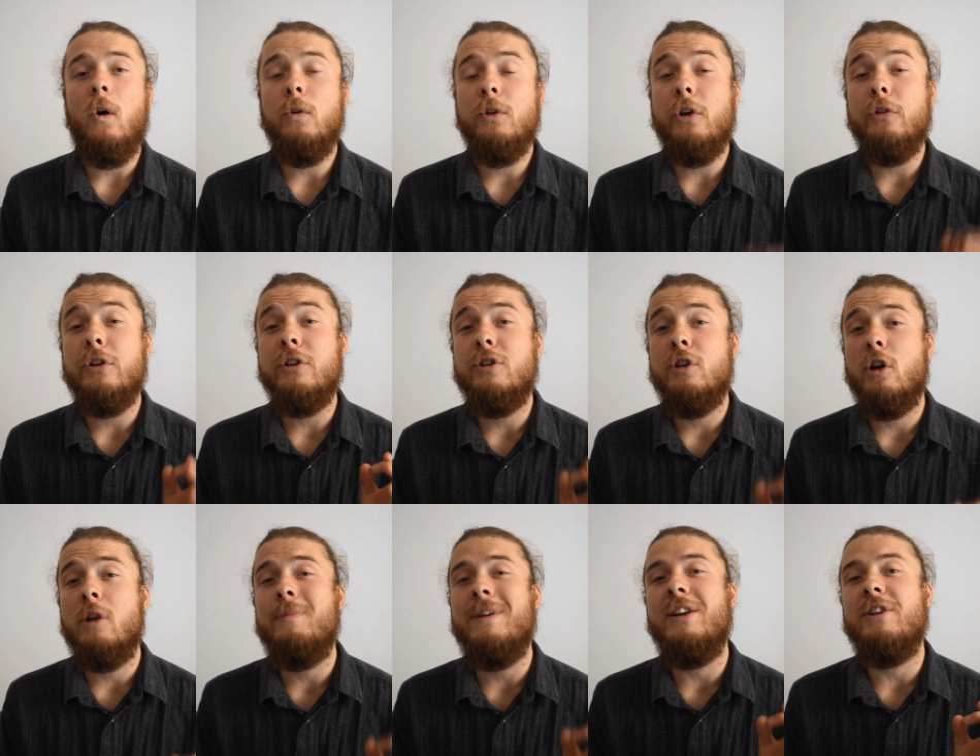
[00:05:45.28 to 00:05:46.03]
Although the
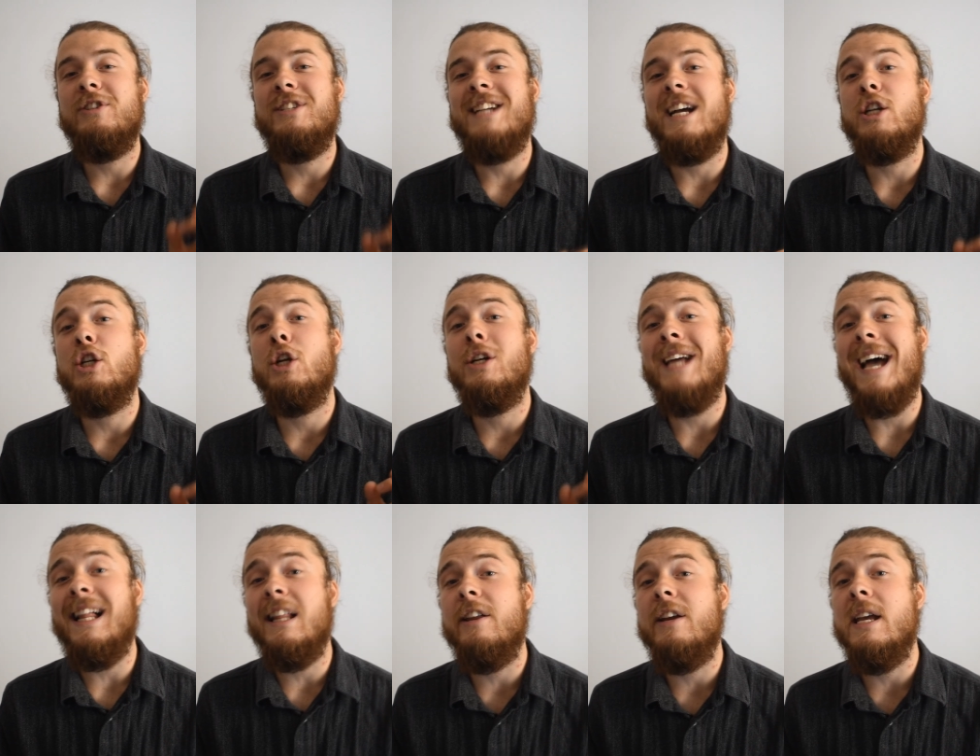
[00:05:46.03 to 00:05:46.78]
term
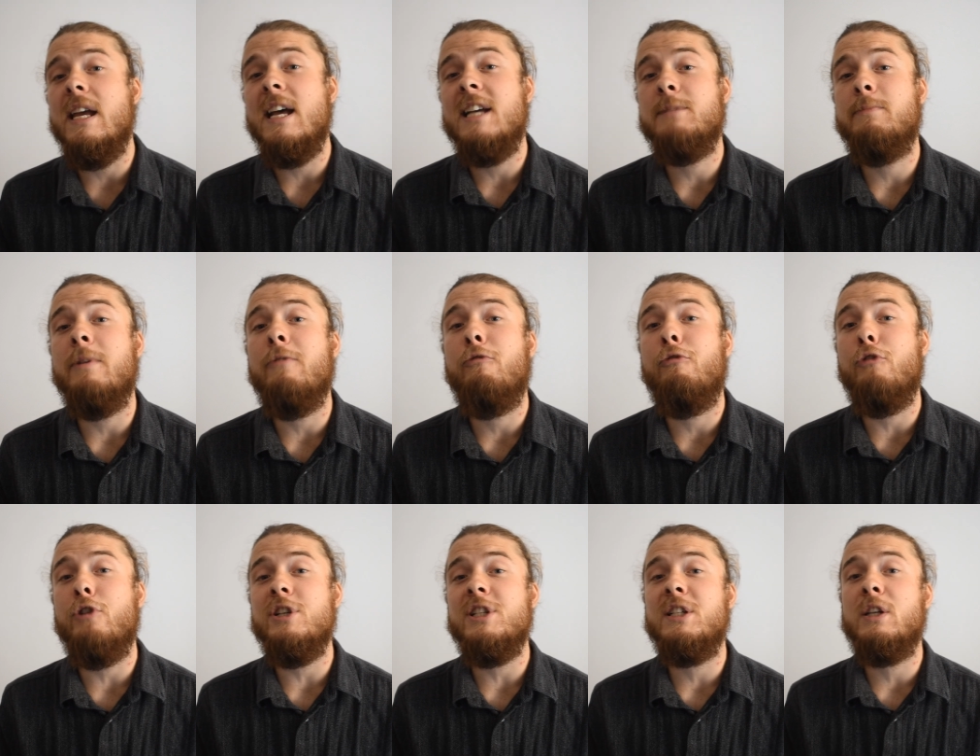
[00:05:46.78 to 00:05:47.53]
intersectionality has been
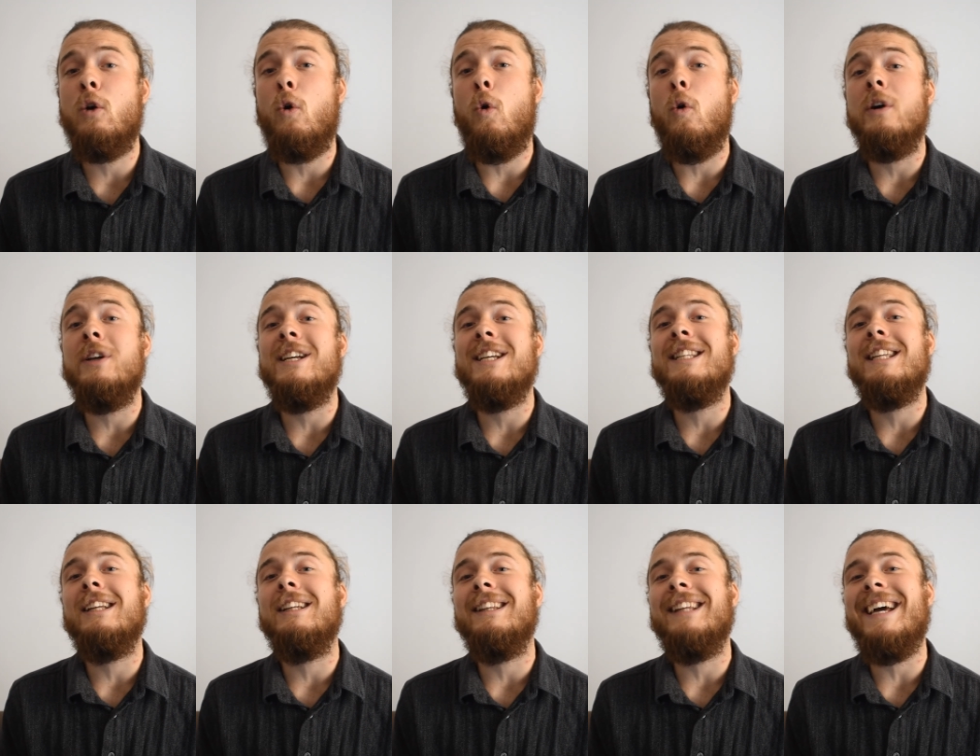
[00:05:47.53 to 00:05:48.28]
first coined
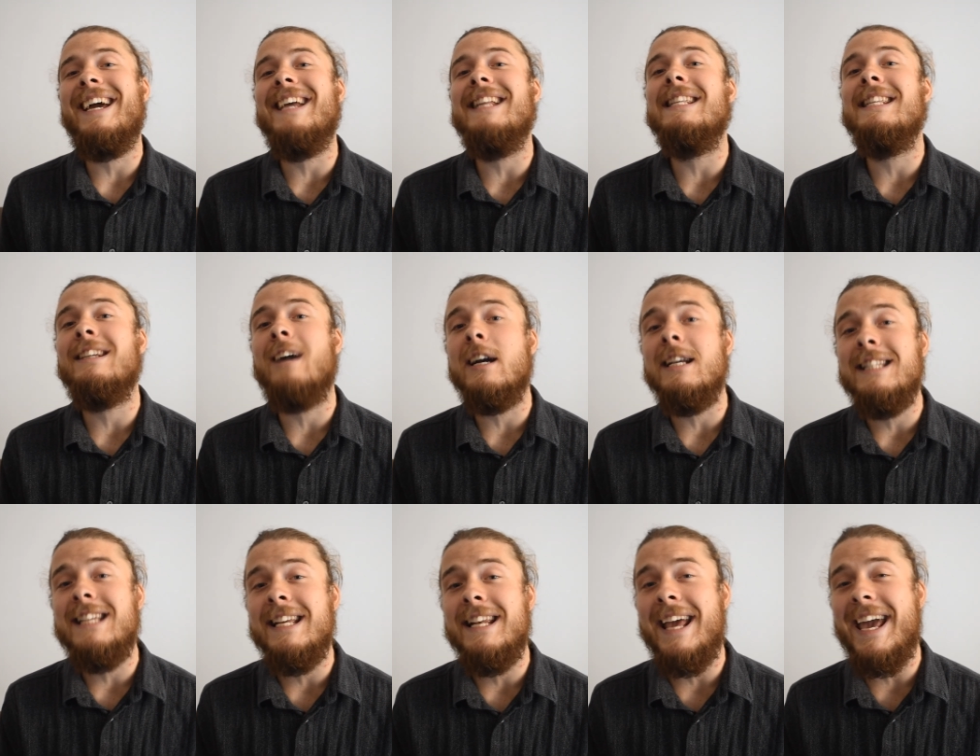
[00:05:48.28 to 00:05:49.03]
in the late
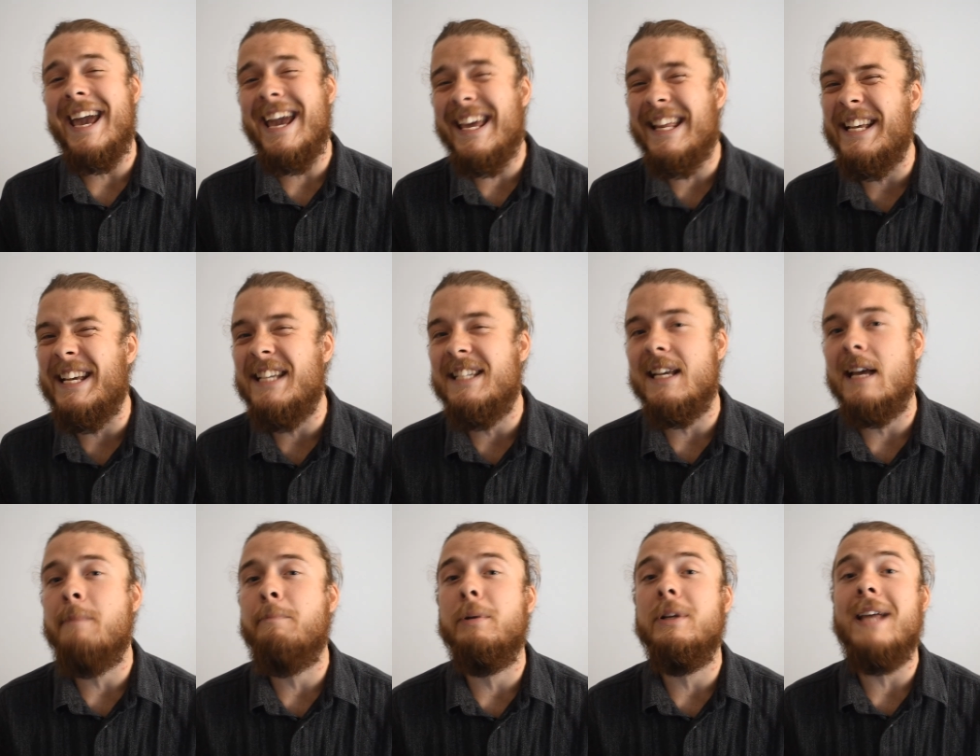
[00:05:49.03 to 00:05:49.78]

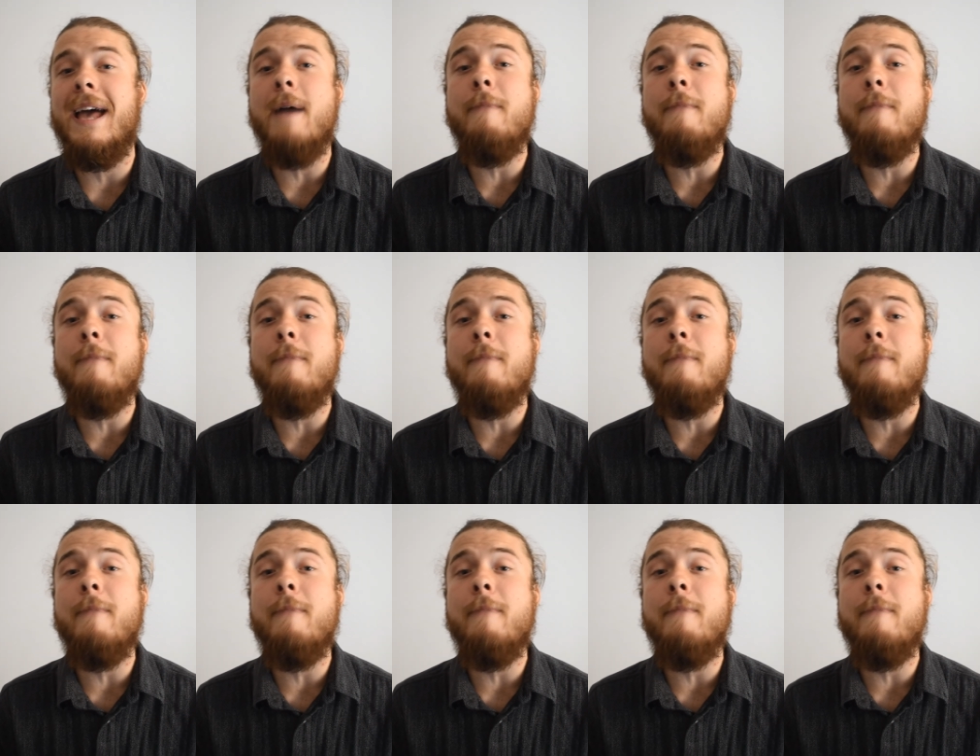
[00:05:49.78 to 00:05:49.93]
1980s and put